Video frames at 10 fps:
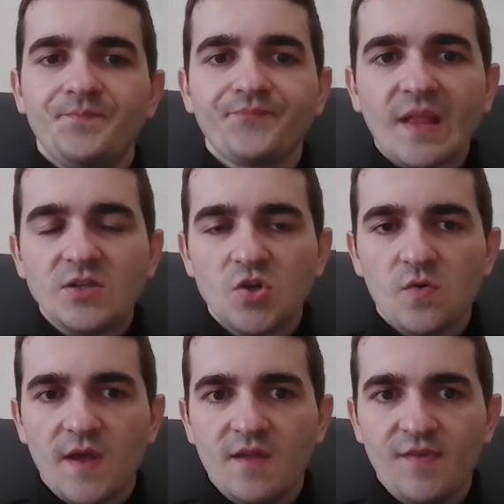
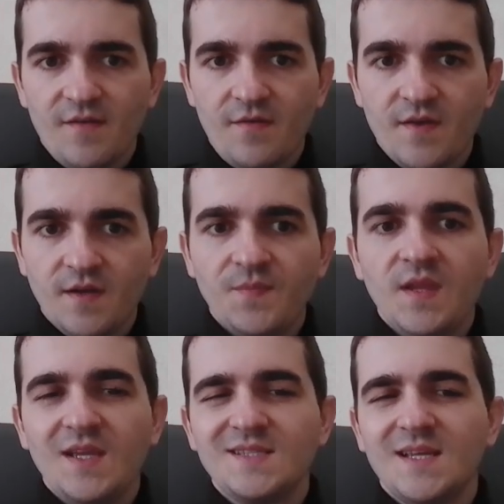So a5, I think,
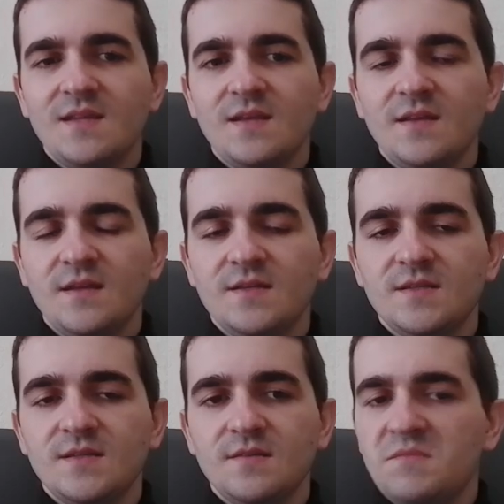
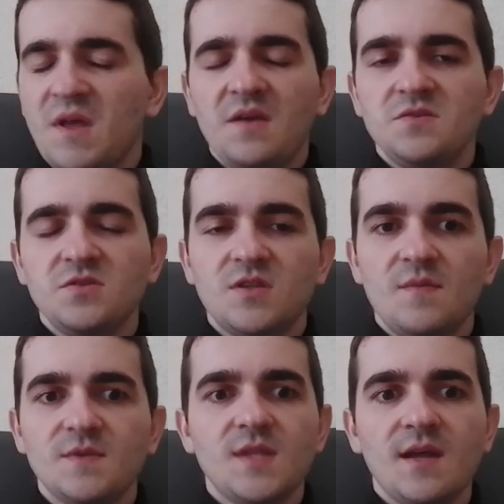is just a
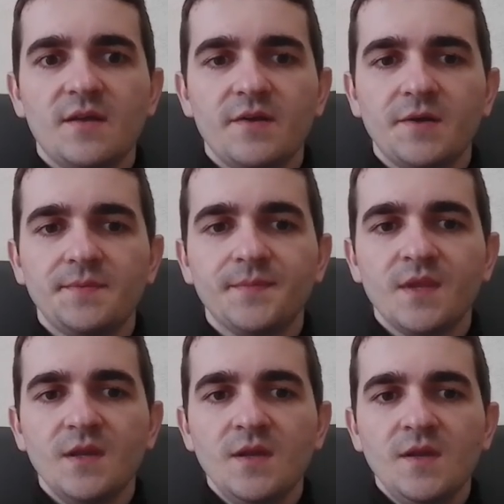mistake, I think.
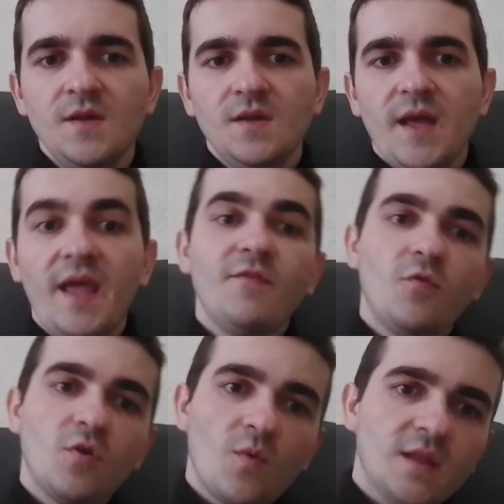
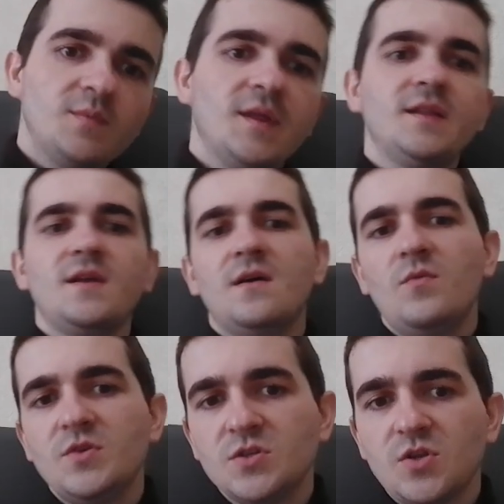a4 white played, yeah,
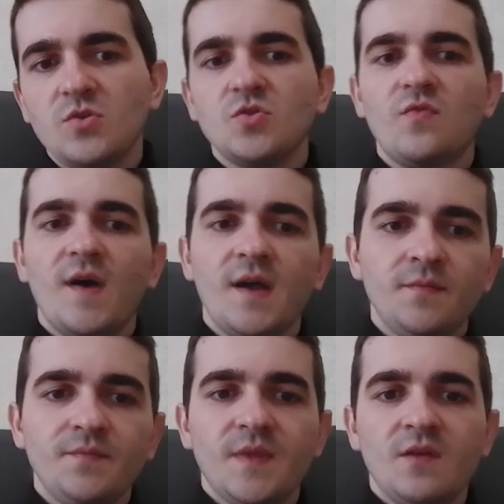which is also fine.
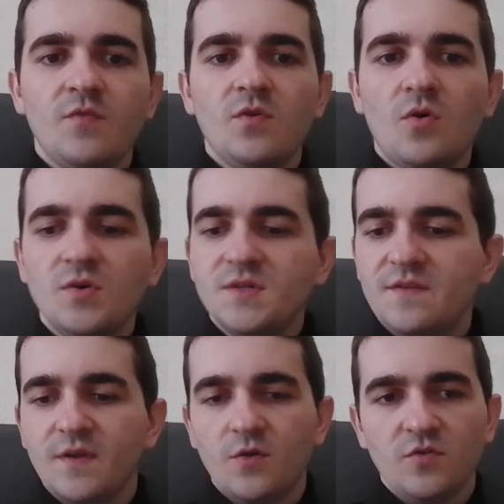a4 or
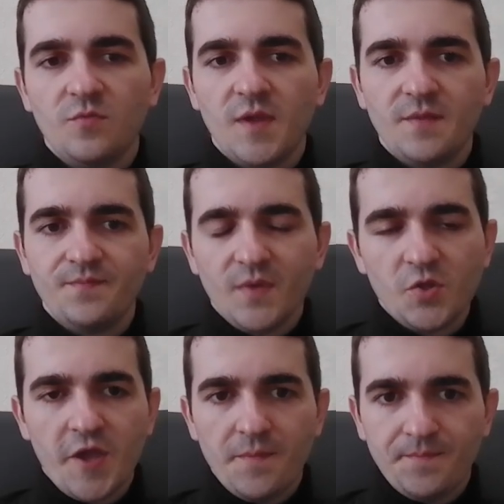c3 could have played, but okay.